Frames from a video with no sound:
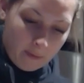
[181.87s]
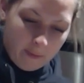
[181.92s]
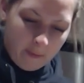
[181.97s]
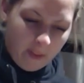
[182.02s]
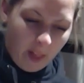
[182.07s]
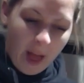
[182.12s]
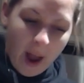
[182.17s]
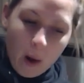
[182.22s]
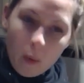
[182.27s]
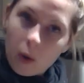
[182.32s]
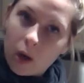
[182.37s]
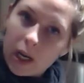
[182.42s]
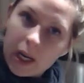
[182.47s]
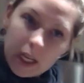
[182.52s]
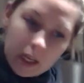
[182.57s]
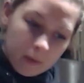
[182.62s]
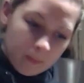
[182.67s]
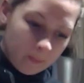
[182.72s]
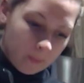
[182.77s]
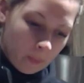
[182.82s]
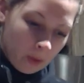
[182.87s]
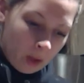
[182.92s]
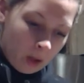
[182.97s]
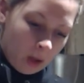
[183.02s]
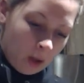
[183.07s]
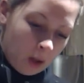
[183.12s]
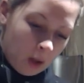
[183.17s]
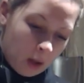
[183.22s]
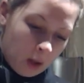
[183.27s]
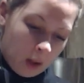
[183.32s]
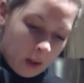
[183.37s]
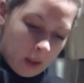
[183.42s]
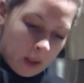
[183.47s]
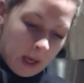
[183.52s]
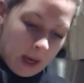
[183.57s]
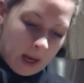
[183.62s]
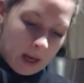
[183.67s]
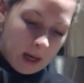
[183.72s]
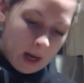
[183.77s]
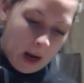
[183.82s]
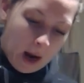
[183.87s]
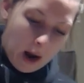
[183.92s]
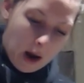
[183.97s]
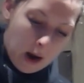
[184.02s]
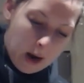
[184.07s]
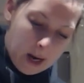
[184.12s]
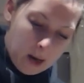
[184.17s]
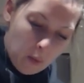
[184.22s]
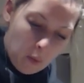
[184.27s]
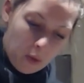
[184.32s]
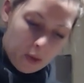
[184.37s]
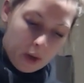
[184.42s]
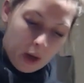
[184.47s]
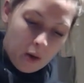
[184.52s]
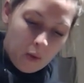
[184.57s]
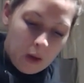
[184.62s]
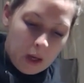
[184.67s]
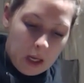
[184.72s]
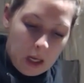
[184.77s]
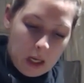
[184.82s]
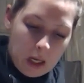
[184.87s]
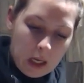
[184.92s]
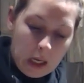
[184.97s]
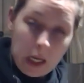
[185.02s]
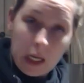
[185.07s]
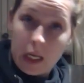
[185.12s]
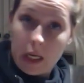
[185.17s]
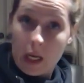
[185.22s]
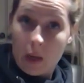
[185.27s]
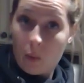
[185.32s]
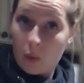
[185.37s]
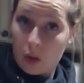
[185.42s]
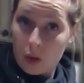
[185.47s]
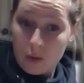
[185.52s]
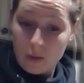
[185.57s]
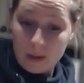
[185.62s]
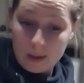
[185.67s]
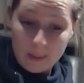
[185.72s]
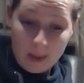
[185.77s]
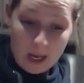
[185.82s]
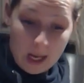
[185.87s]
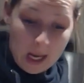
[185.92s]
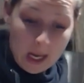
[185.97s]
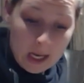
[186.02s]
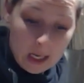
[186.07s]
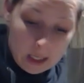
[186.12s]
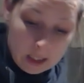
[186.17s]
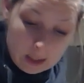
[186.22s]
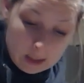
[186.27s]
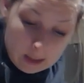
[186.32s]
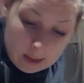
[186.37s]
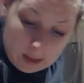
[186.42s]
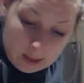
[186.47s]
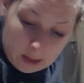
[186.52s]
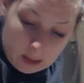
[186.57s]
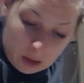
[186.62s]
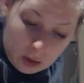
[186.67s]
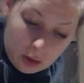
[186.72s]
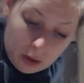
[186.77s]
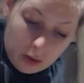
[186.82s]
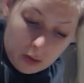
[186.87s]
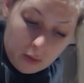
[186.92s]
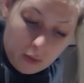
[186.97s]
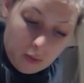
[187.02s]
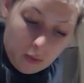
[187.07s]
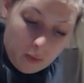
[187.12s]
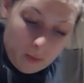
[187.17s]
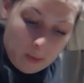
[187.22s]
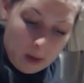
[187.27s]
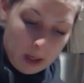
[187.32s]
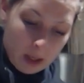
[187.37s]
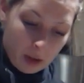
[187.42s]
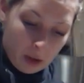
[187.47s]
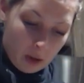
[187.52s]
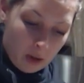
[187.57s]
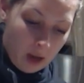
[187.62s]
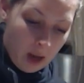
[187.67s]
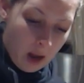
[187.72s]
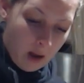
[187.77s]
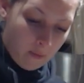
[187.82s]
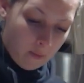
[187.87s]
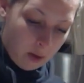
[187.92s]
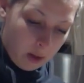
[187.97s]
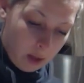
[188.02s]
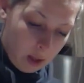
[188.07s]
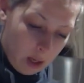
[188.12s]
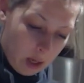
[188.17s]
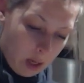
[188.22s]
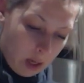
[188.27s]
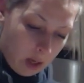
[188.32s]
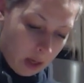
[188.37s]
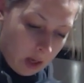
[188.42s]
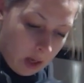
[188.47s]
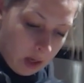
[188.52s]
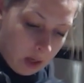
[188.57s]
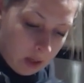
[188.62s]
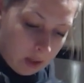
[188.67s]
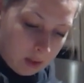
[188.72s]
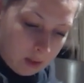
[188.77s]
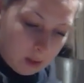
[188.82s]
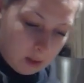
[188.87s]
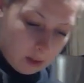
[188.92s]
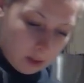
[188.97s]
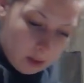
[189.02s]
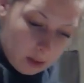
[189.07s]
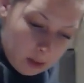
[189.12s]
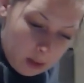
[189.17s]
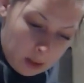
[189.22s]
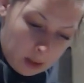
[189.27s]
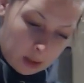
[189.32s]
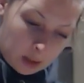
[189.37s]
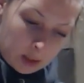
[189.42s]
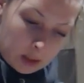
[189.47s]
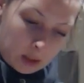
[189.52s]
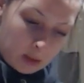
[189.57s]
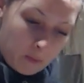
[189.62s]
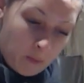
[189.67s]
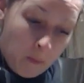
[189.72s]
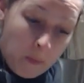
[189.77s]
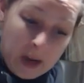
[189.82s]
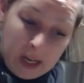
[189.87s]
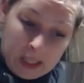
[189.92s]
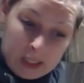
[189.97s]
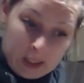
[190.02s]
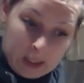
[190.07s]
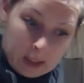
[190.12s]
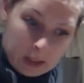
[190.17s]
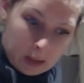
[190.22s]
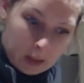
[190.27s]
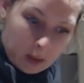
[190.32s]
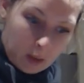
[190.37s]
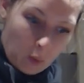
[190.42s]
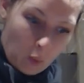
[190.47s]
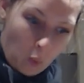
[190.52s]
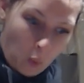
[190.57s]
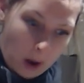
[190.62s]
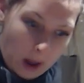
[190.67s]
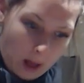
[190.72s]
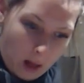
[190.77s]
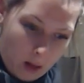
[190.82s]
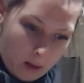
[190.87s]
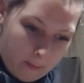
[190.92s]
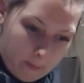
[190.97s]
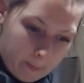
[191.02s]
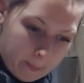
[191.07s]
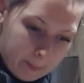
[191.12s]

floury, then I will go in and I will use my hands to make sure that everything is mixed well.